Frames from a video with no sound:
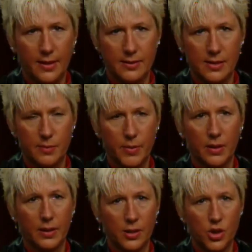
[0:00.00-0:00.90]

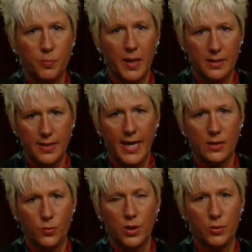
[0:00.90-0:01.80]
disability because you paid
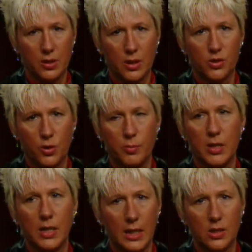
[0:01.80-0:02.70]
tax when you
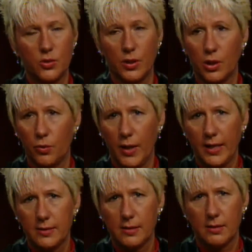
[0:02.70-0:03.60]
contributed into it, correct?